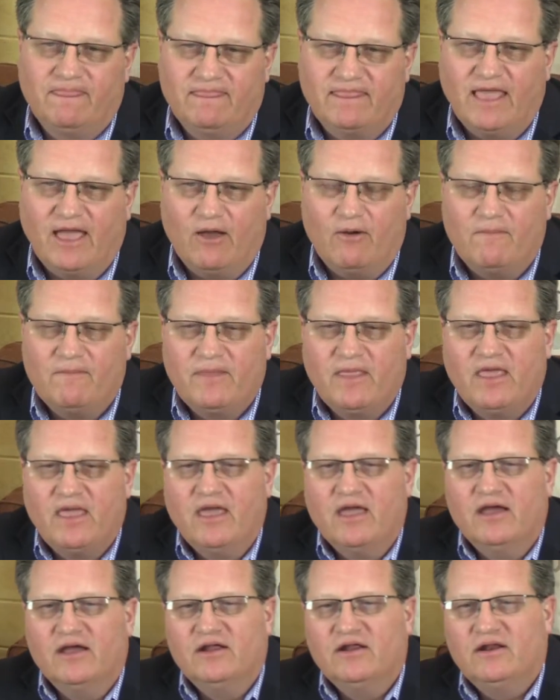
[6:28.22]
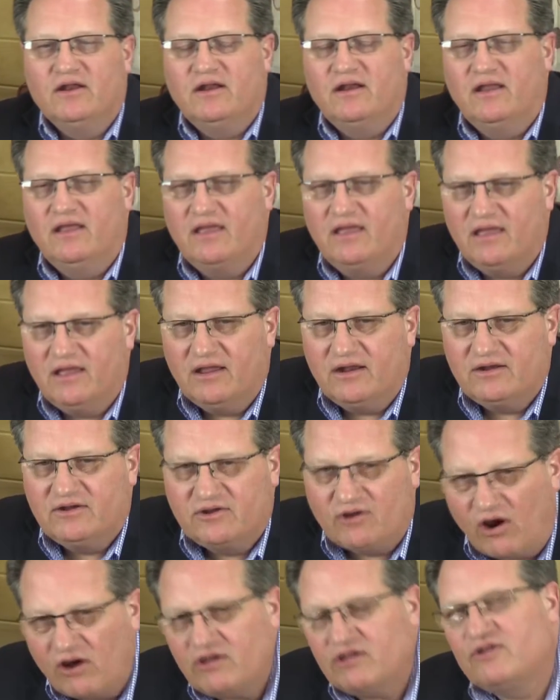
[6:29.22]
Now,
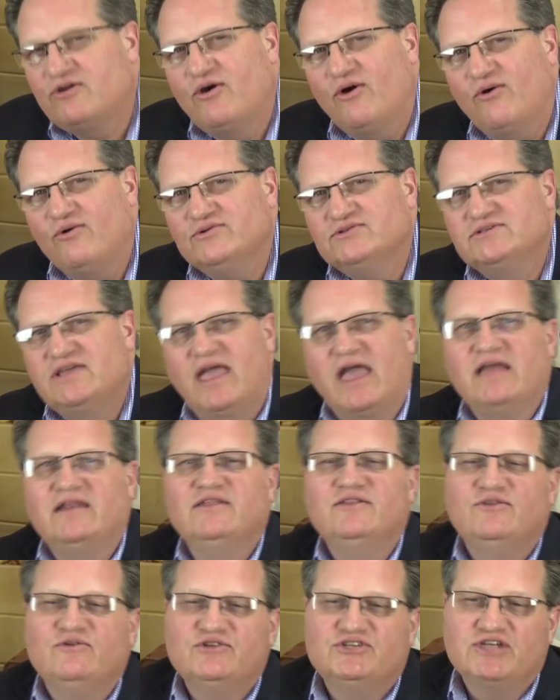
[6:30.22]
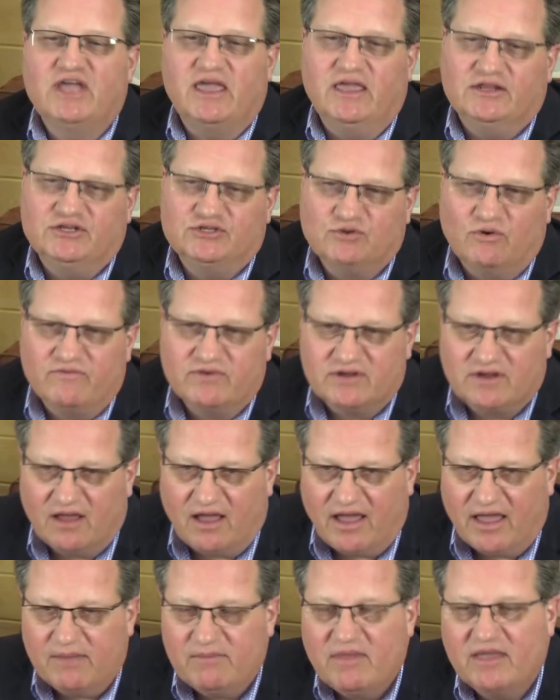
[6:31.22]
target codes can and do change over
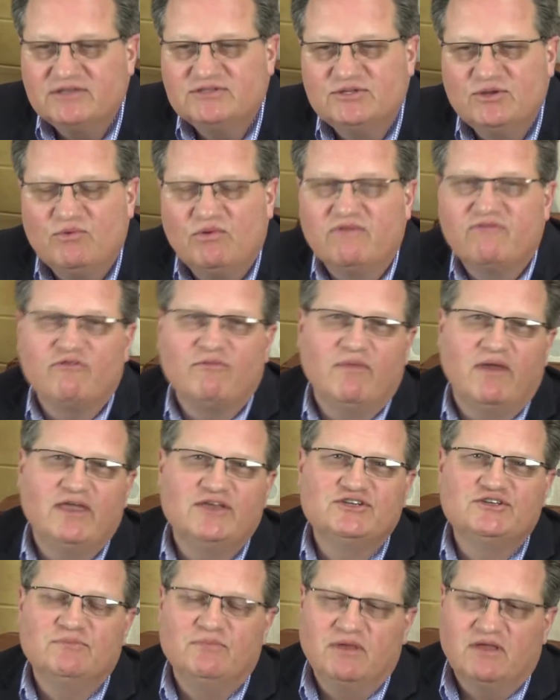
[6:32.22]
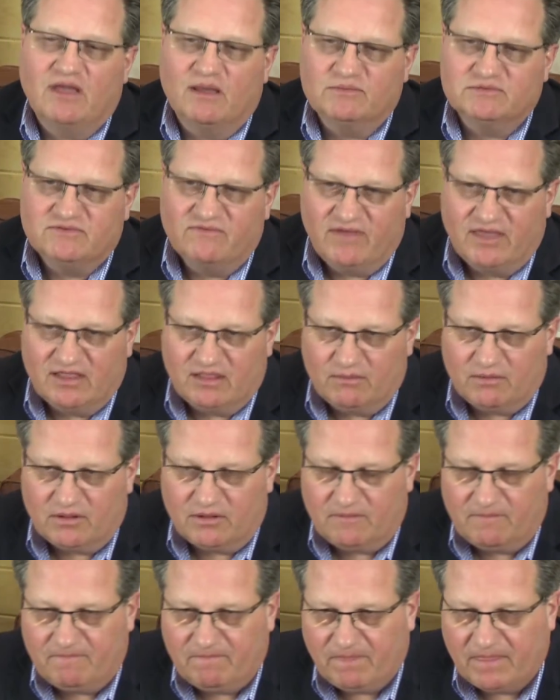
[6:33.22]
time as new information becomes
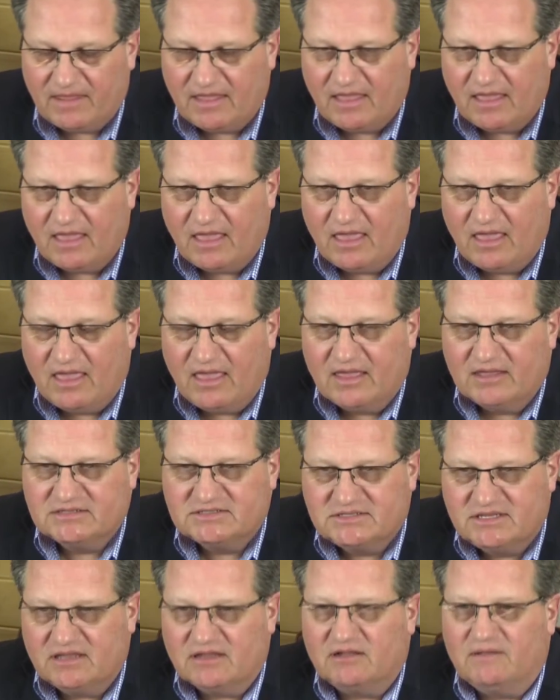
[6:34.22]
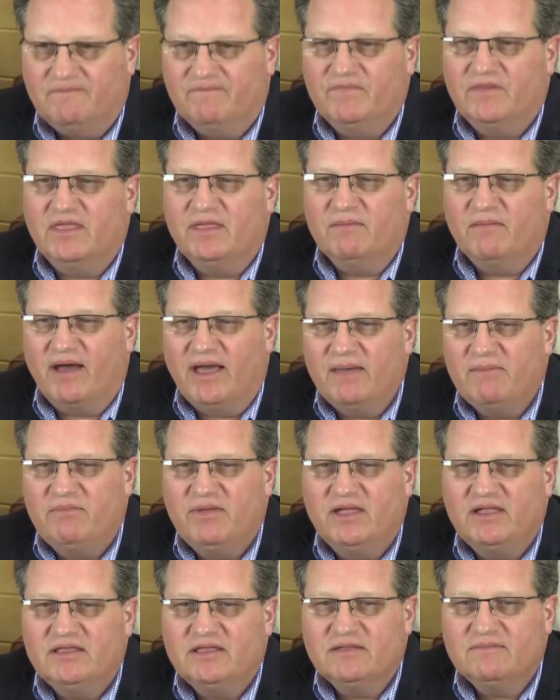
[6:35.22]
available. Still, in my
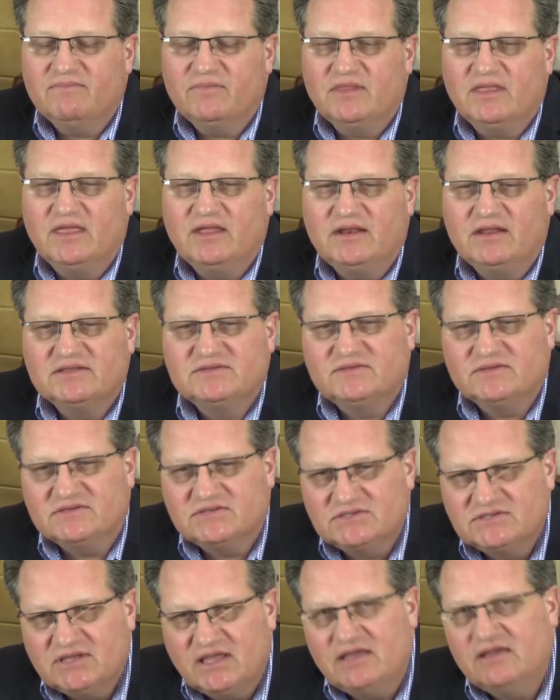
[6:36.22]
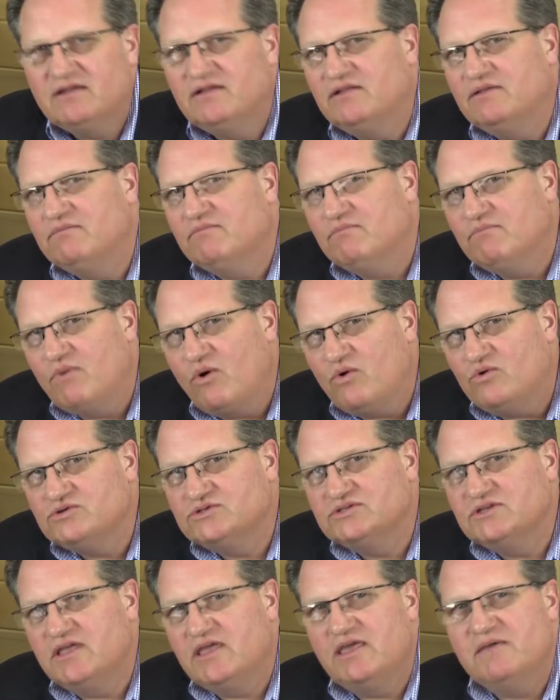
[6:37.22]
opinion, it is the single
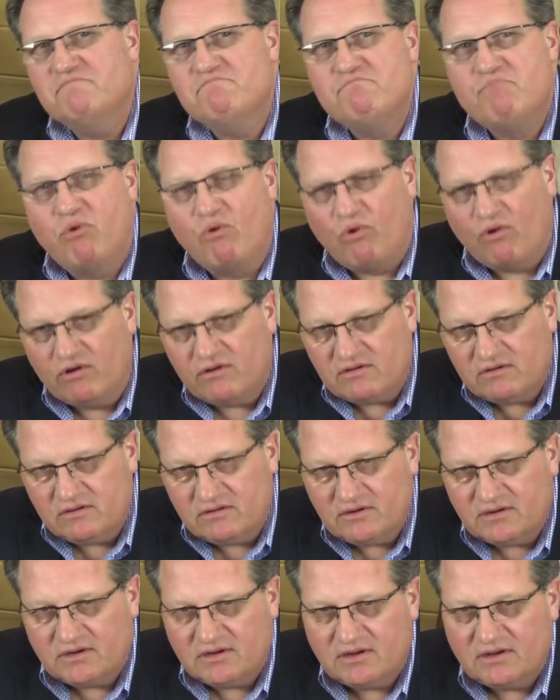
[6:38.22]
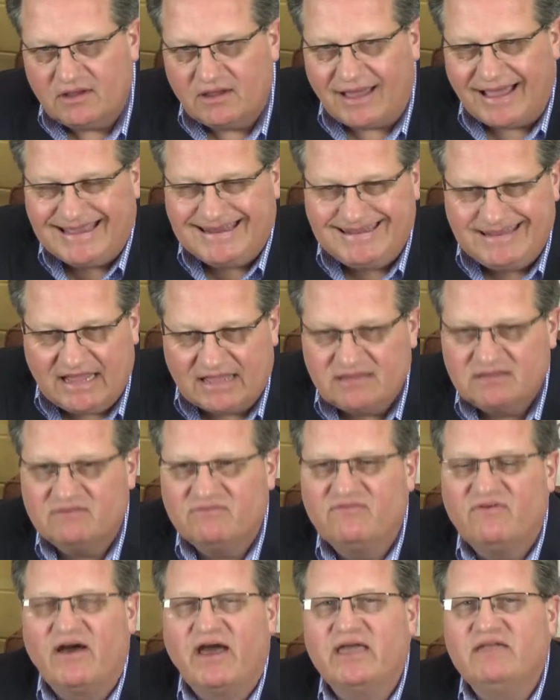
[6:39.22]
most important
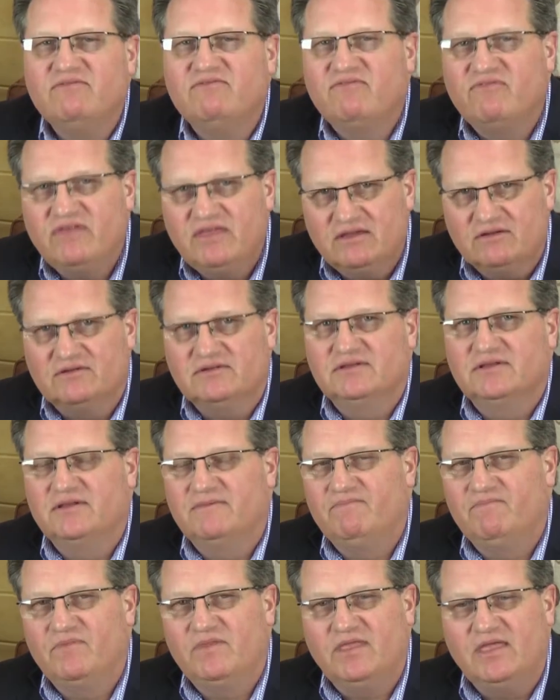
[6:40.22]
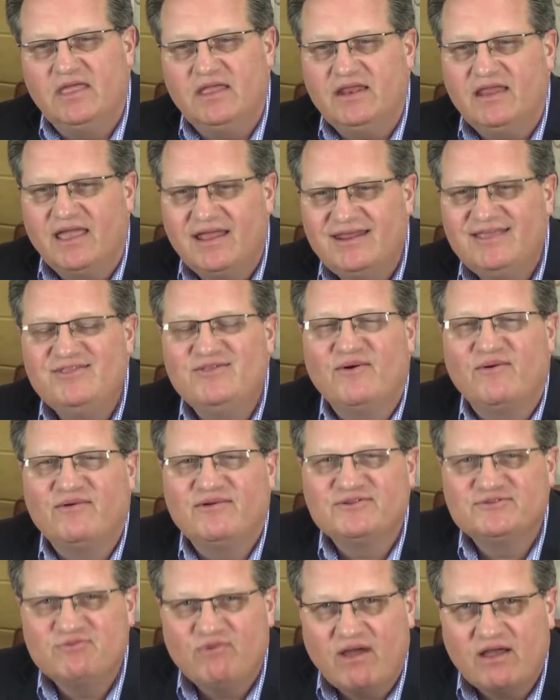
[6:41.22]
identifying field in any
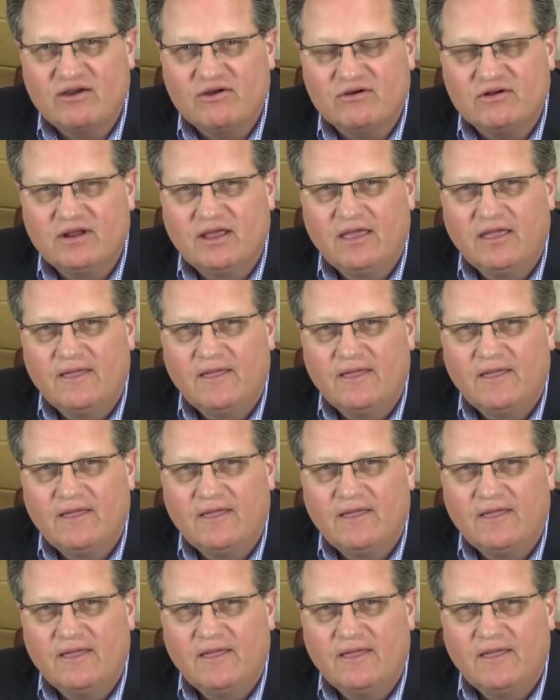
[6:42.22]
donor's record,